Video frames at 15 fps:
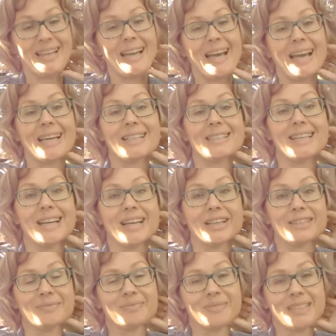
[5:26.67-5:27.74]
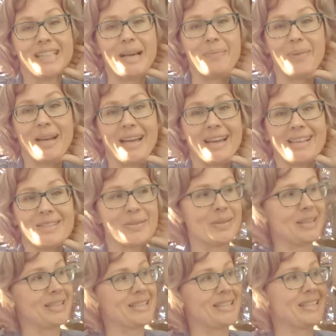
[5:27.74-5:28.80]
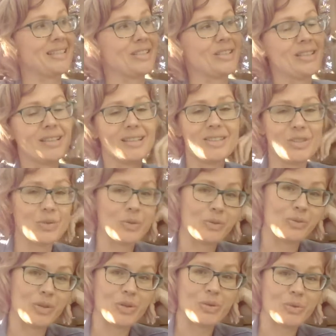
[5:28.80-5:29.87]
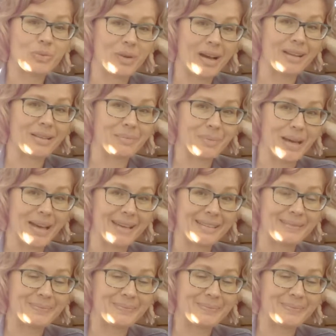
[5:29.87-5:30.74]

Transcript: and clap my hands when I see the 2 of you riding by.